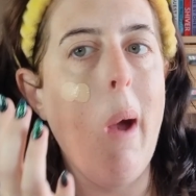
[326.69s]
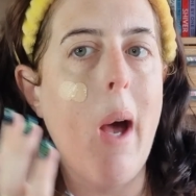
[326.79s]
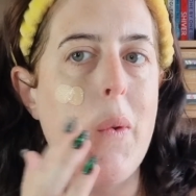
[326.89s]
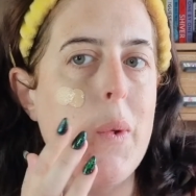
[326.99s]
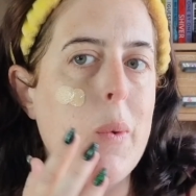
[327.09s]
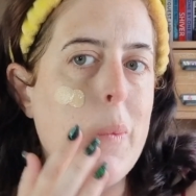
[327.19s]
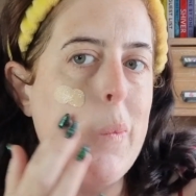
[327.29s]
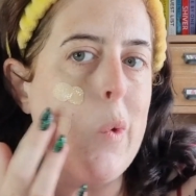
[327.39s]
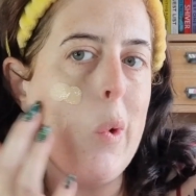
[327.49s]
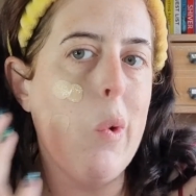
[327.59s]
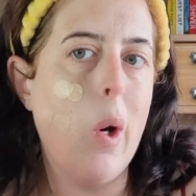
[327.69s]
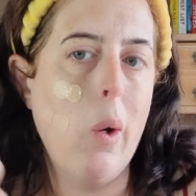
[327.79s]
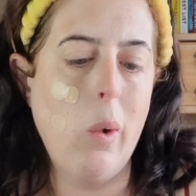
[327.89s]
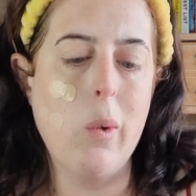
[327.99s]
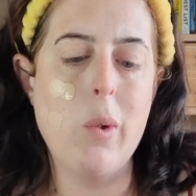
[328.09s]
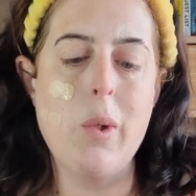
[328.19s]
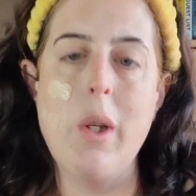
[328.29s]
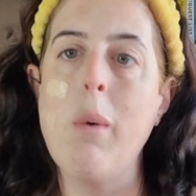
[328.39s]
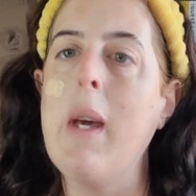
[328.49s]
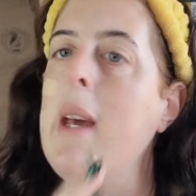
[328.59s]
has two dogs,
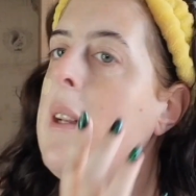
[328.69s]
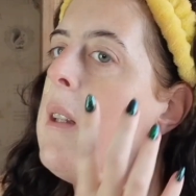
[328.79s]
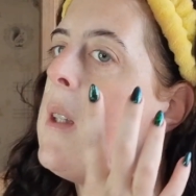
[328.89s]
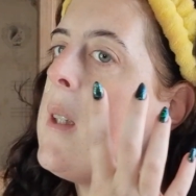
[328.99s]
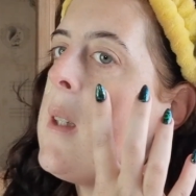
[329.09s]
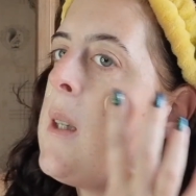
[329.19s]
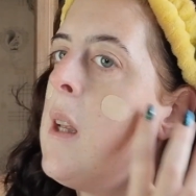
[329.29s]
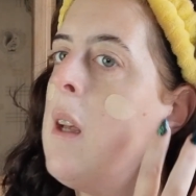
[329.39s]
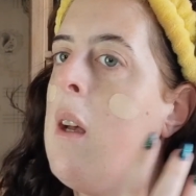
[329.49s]
two kids.